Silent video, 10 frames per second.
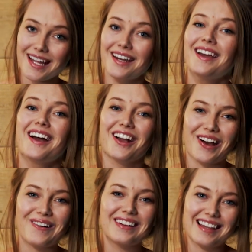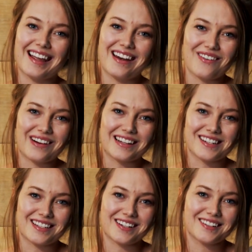in, go online and
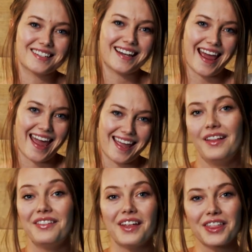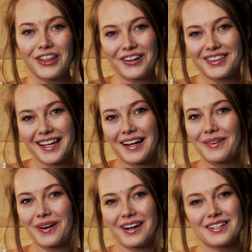register today. The third thing I
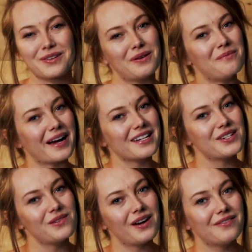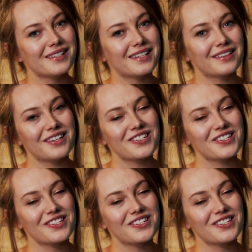wanted to remind you of is that the